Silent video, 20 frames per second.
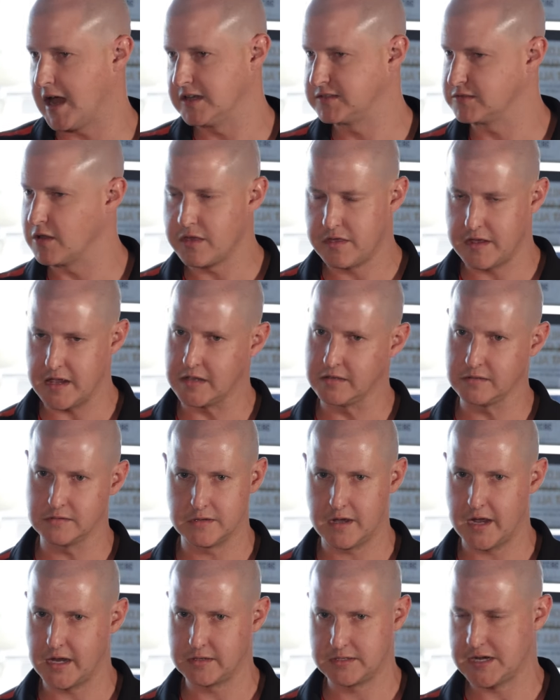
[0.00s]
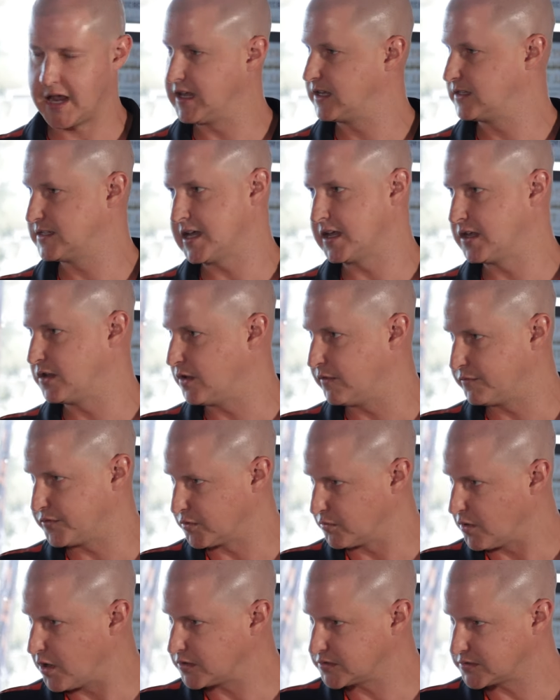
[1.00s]
So things like taking off
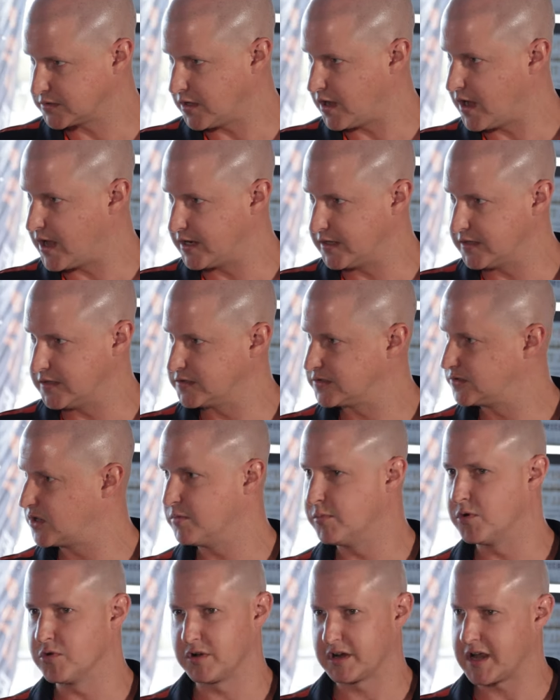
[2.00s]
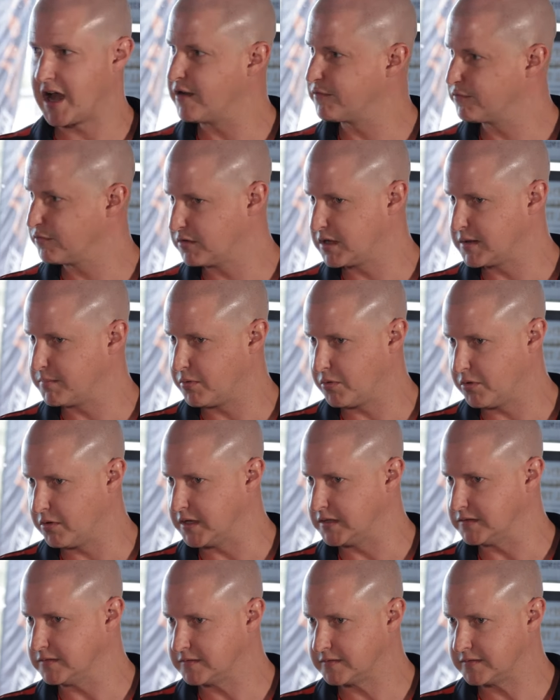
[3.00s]
the rock sliders, no more recovery
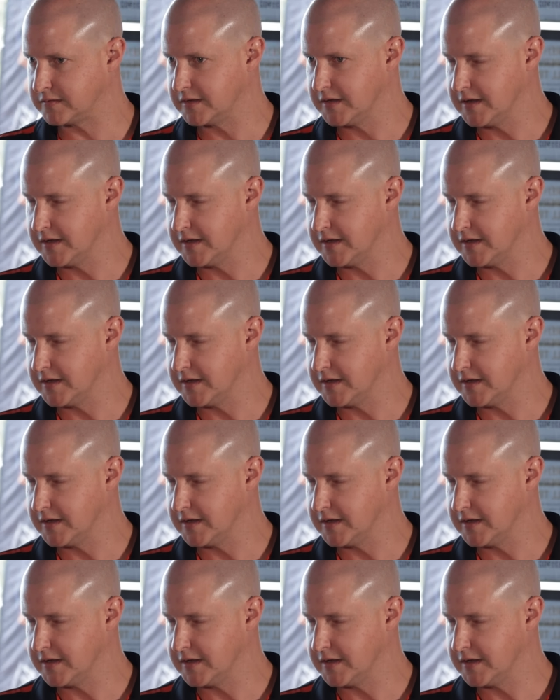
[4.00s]
points.